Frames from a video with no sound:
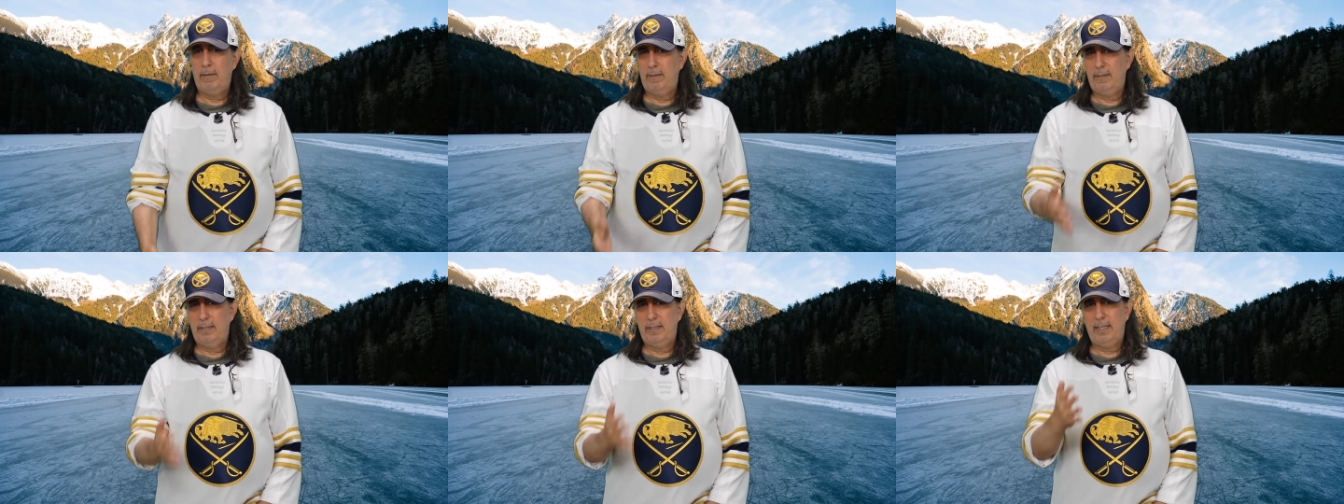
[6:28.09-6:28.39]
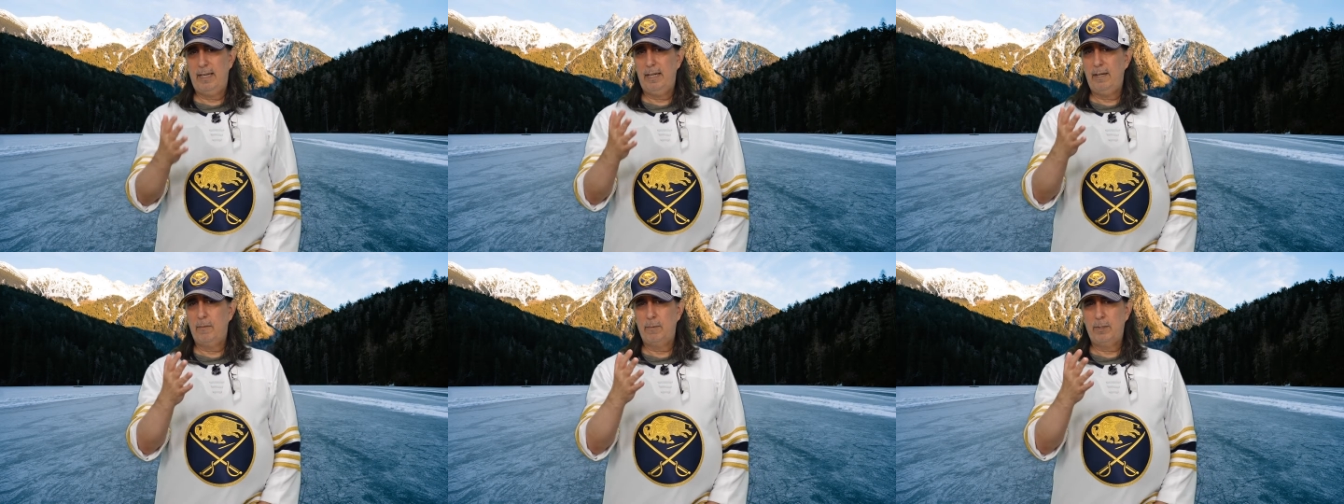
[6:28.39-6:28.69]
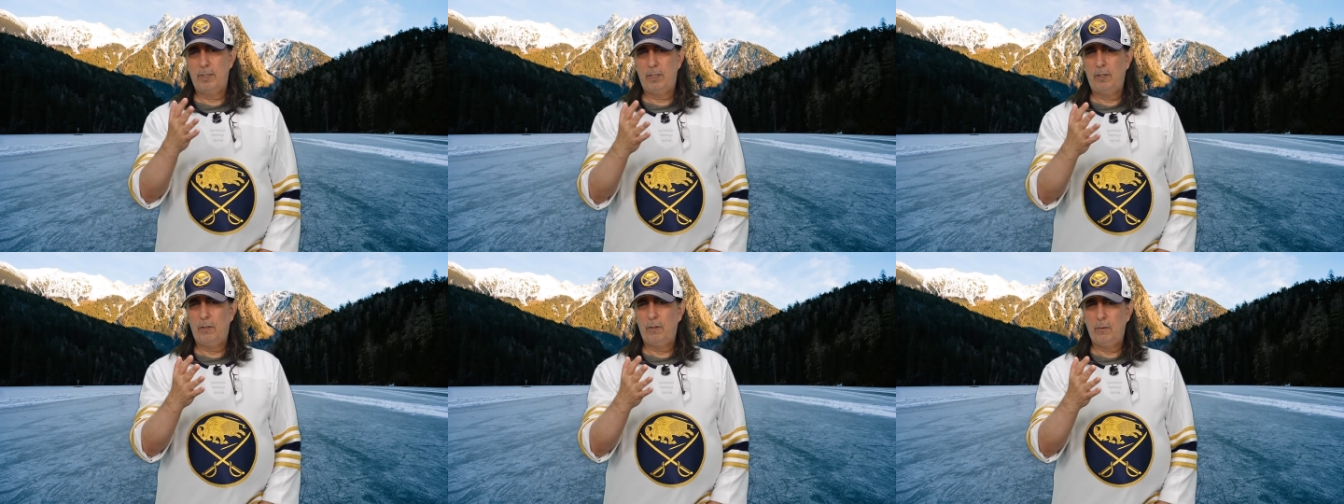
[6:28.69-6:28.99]
saying it
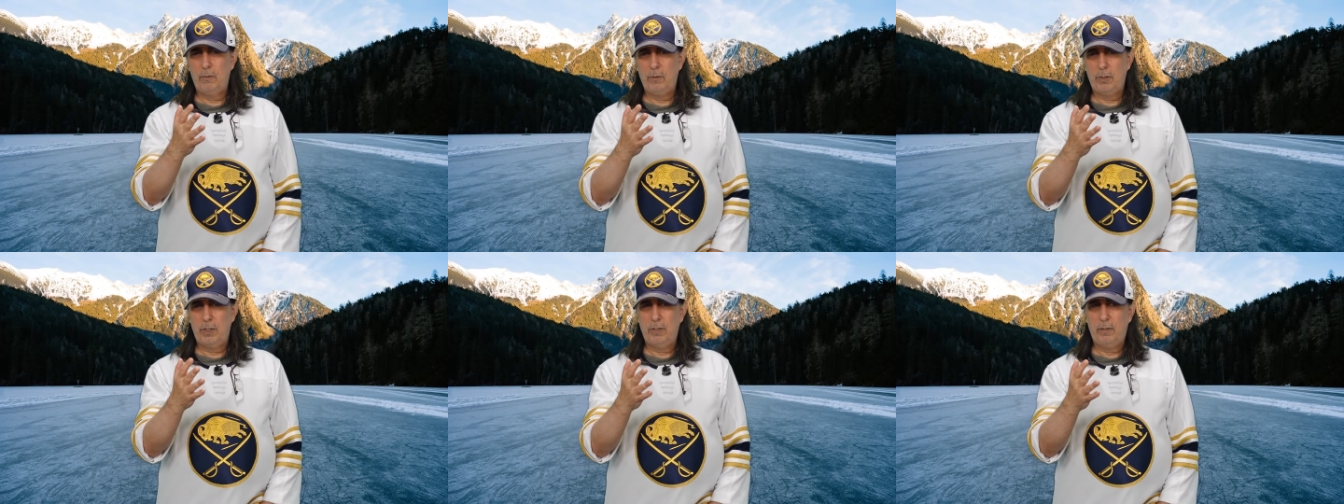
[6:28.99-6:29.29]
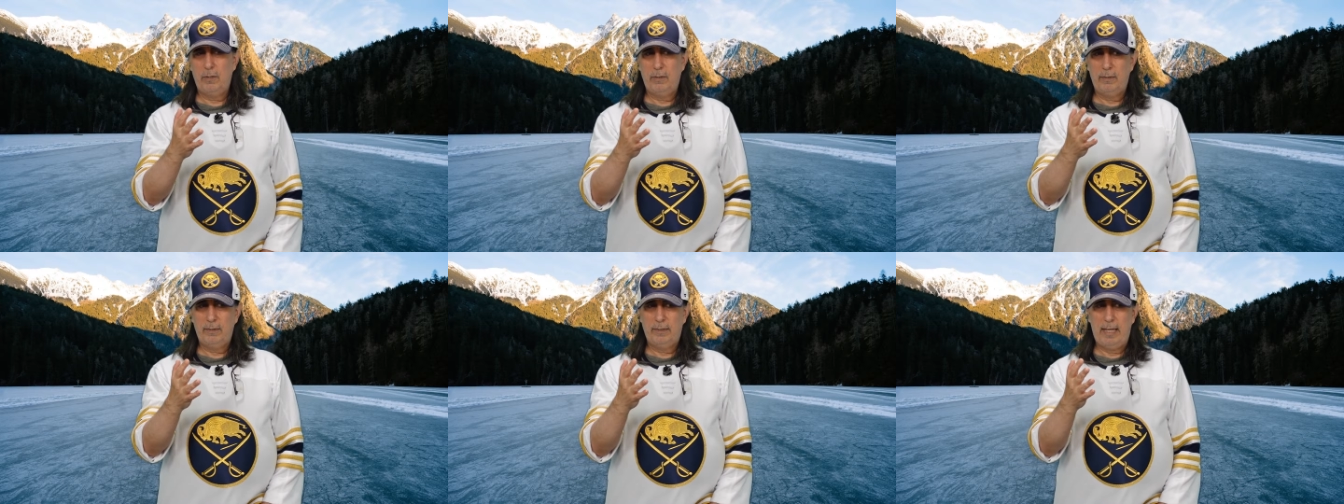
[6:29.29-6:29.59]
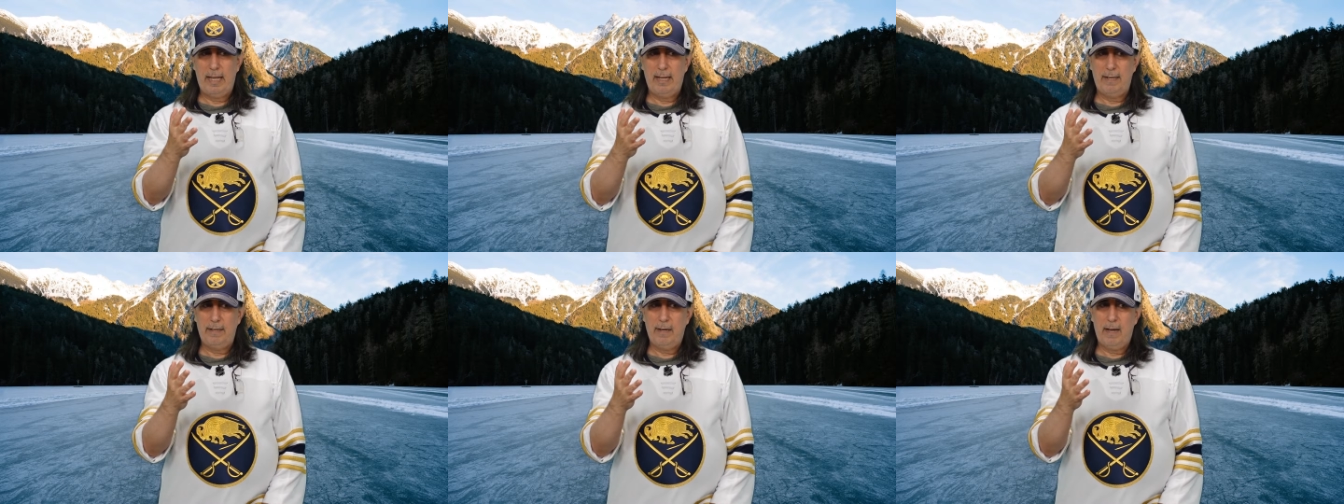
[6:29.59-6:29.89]
was delusional
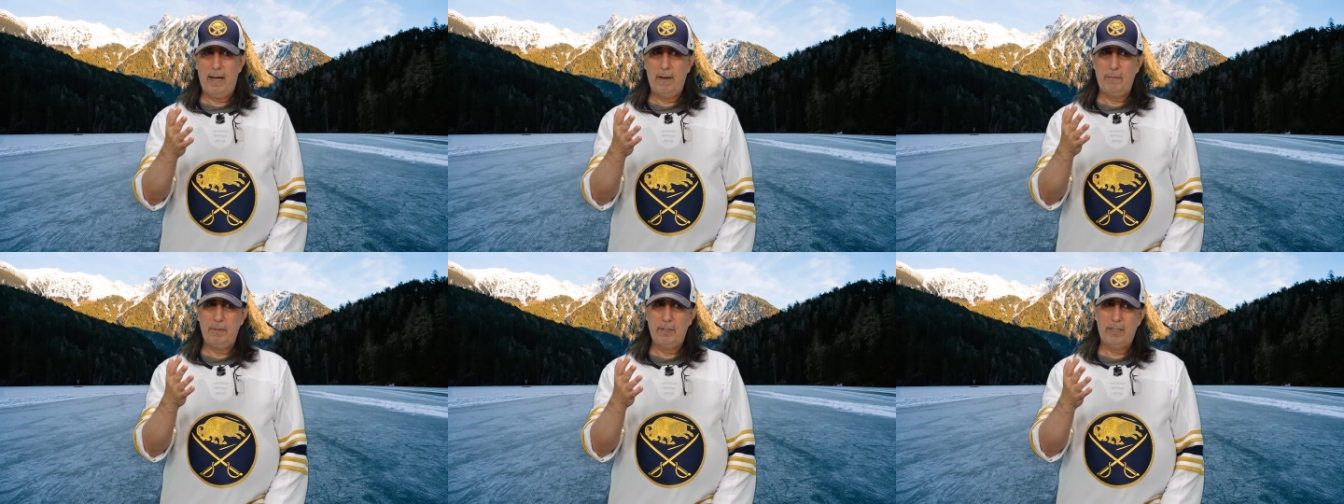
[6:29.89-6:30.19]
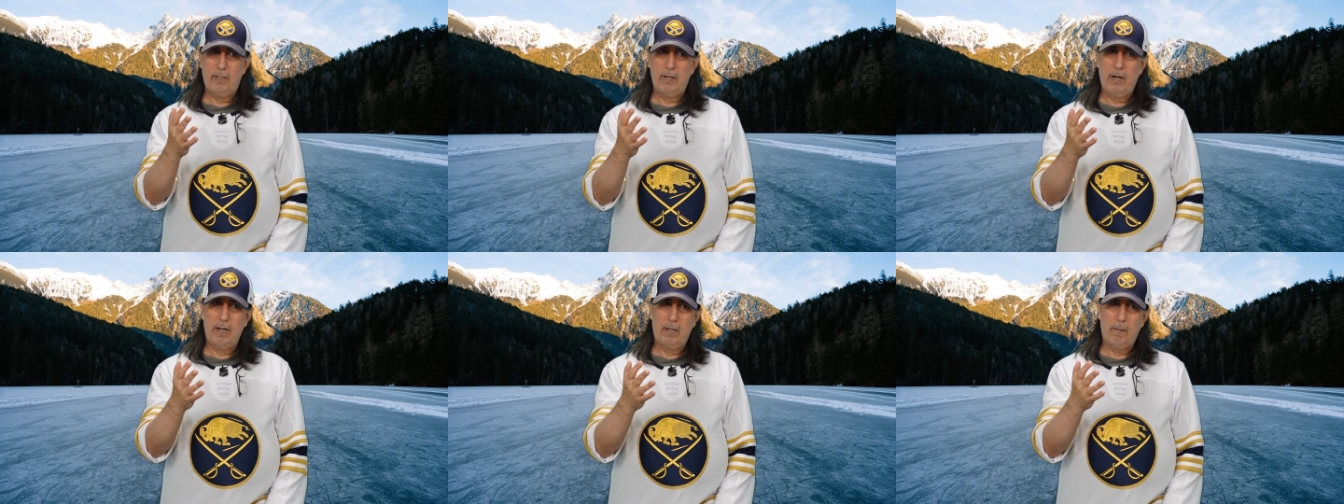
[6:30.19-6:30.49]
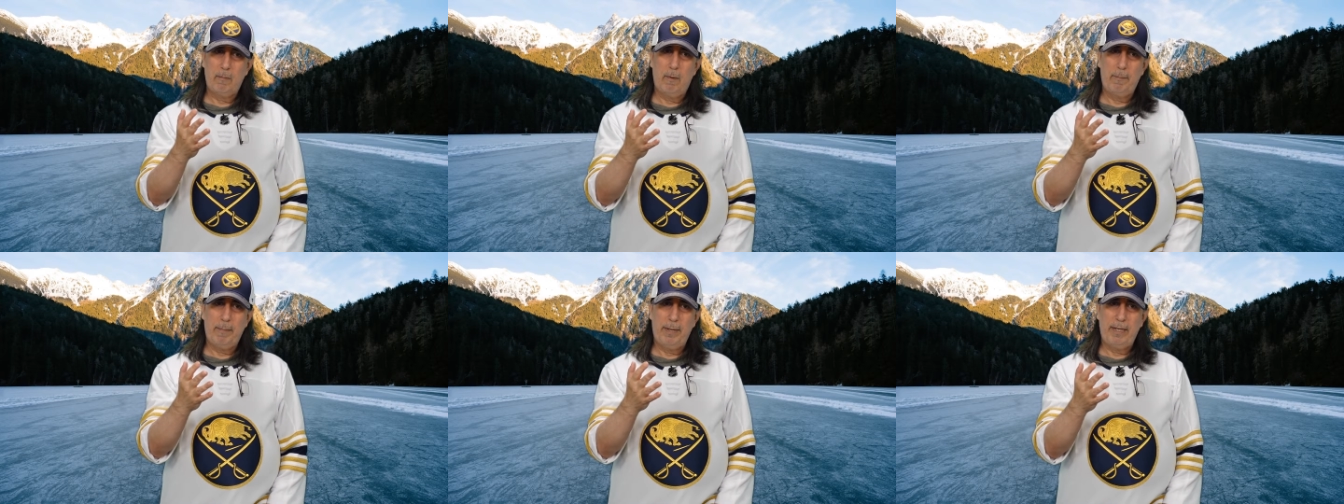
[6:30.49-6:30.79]
that I was talking
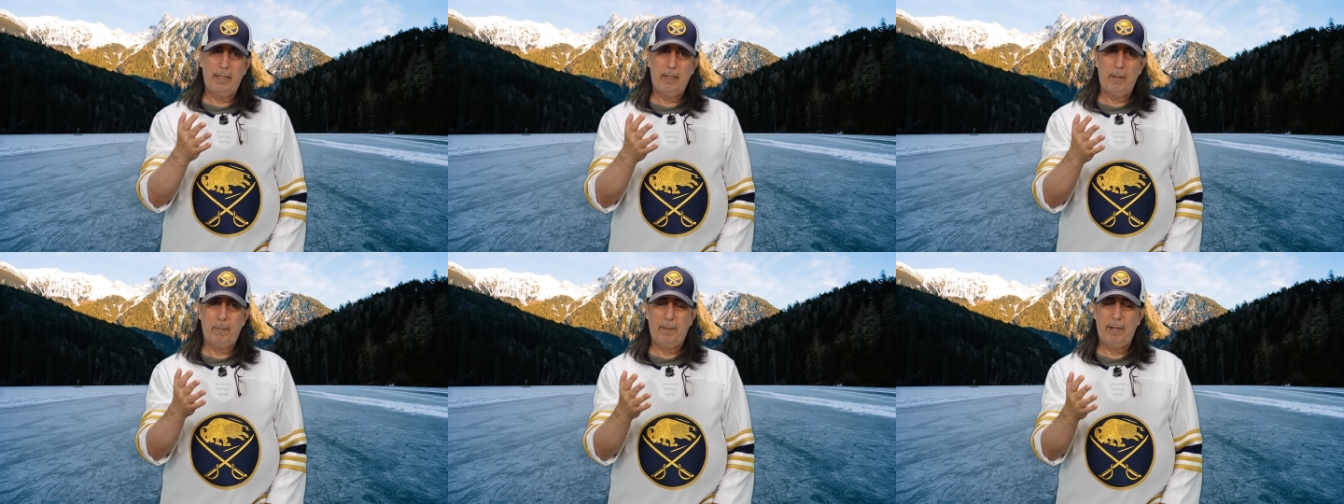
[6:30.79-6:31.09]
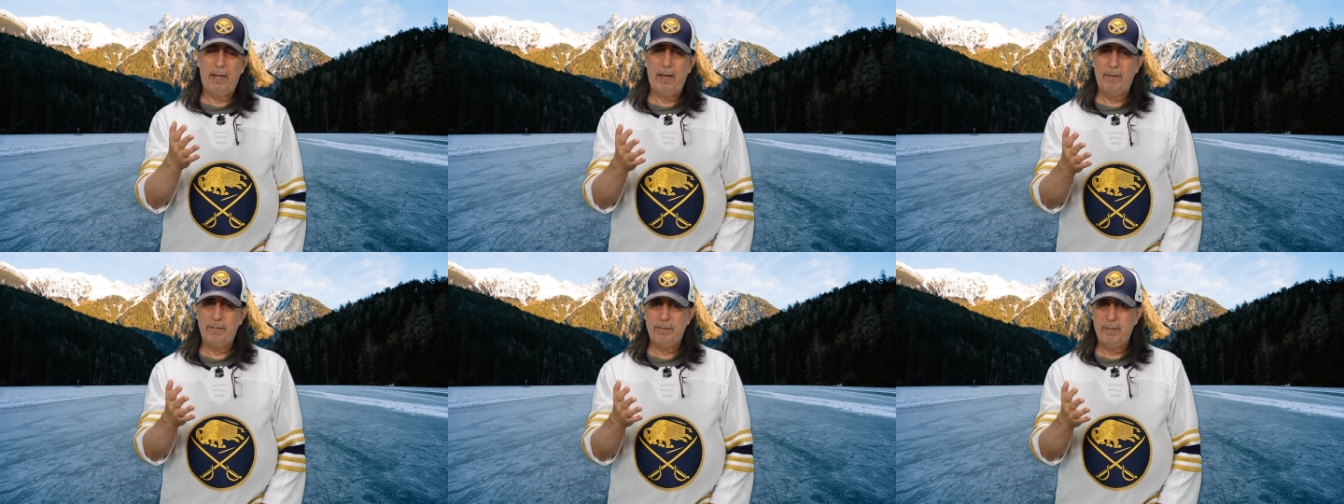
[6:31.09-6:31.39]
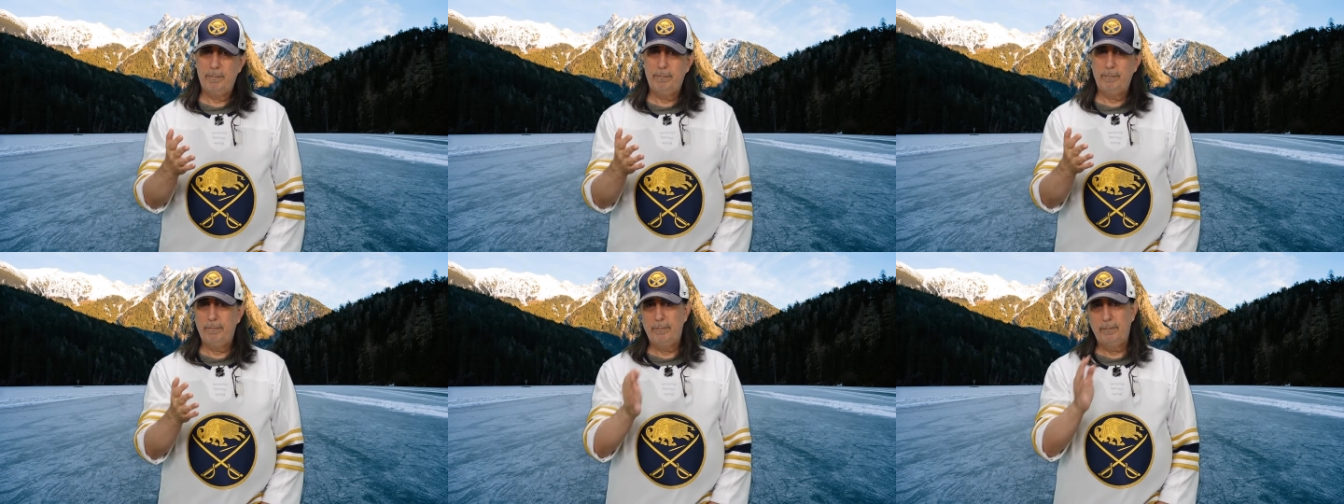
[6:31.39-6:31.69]
about making the playoffs.